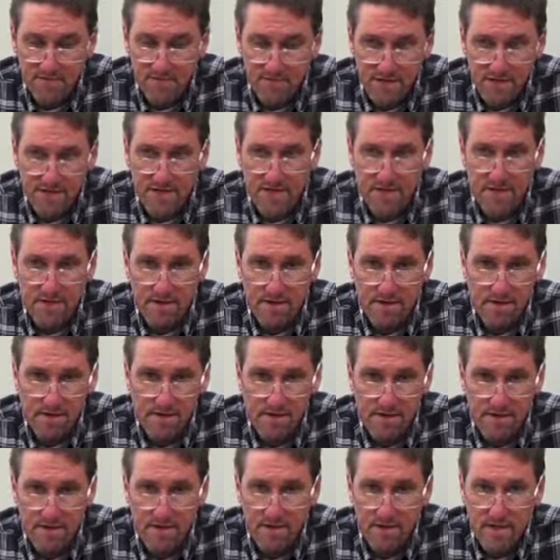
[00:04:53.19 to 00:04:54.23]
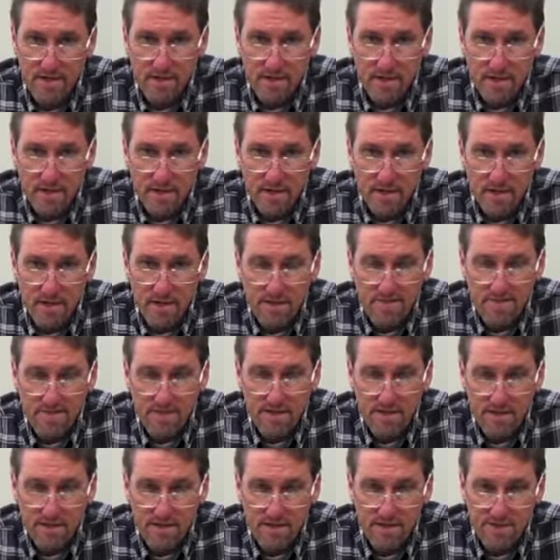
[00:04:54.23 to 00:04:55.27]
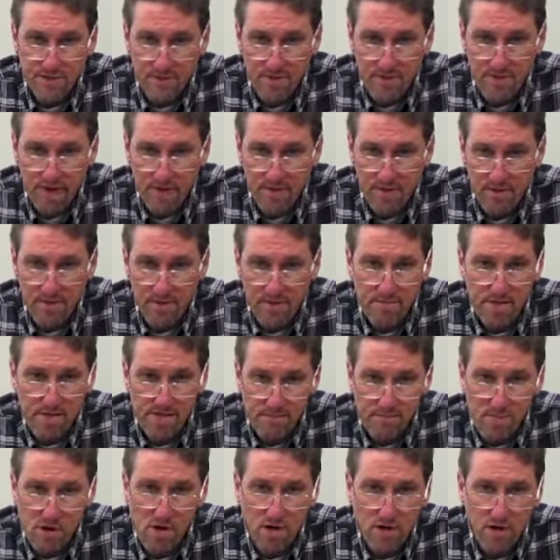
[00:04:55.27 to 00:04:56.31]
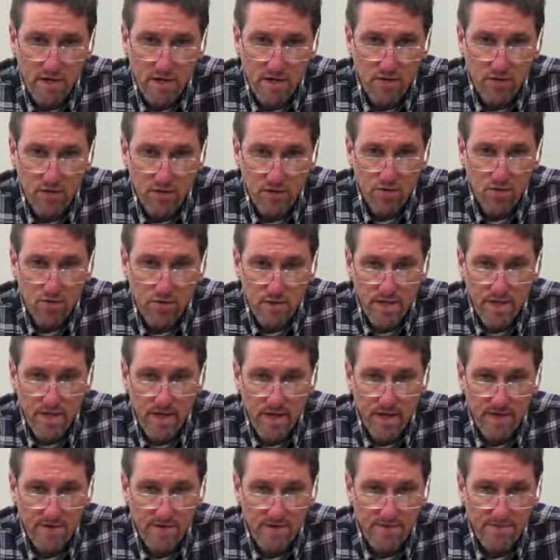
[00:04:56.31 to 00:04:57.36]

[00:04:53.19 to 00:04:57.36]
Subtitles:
As I said earlier, the vehicles are probably the best marketing tool we have.